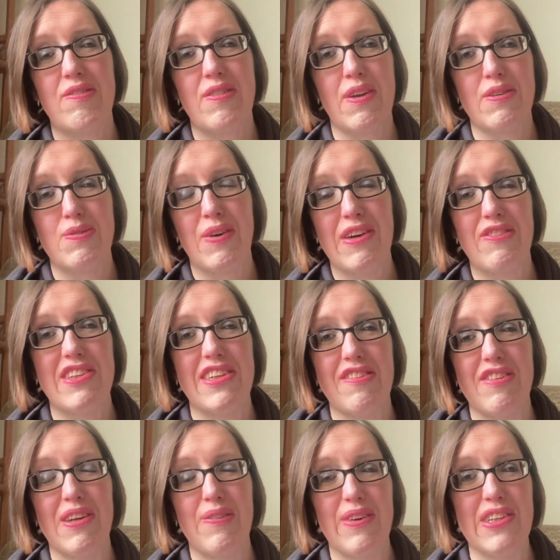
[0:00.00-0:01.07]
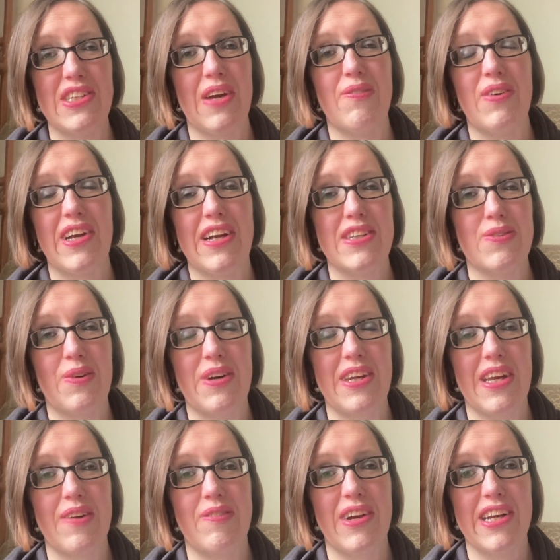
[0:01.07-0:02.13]
the previously read about Gem. We're going to
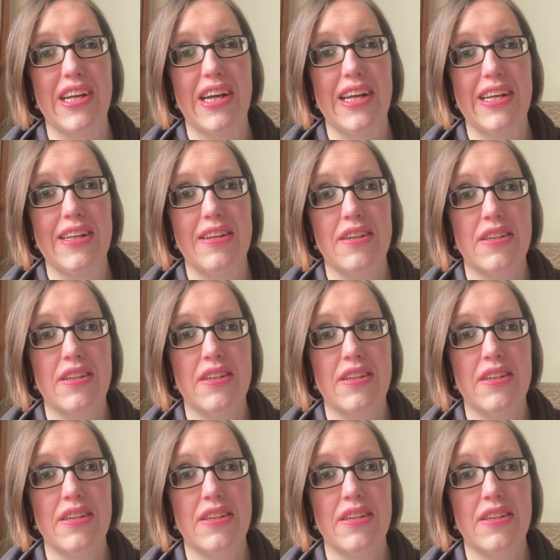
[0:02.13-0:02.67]
Wokingham again